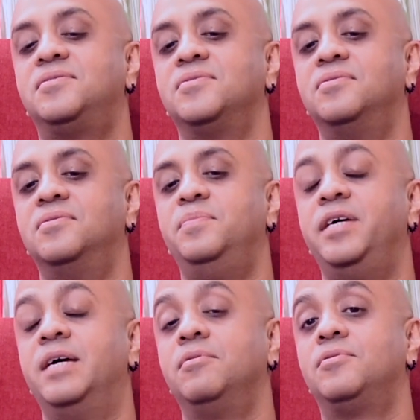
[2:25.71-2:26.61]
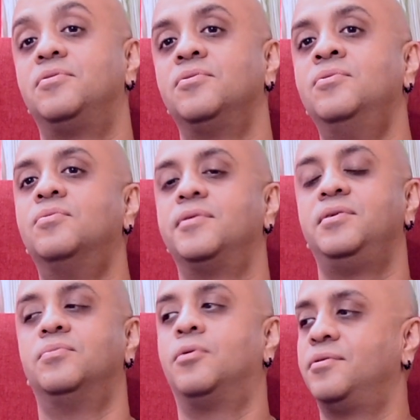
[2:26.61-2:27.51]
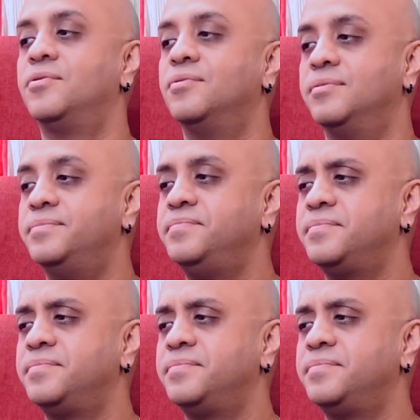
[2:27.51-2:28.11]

to be able to do what you want to do.